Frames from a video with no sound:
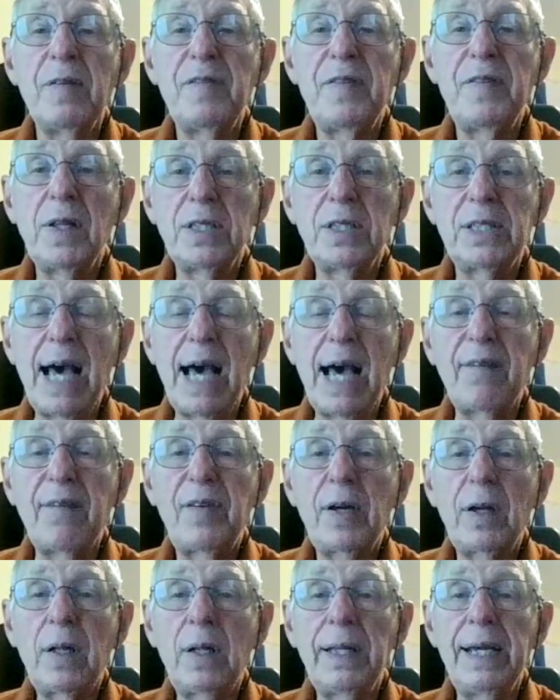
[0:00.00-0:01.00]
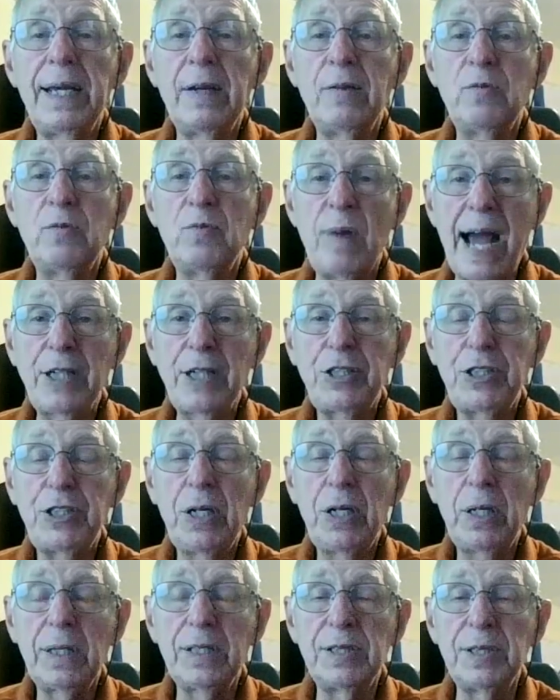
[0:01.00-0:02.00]
philosophically and
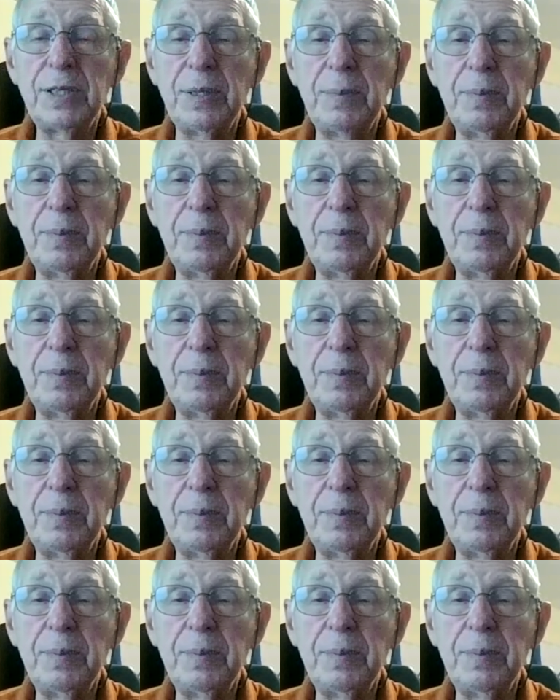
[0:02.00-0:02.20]
rationally,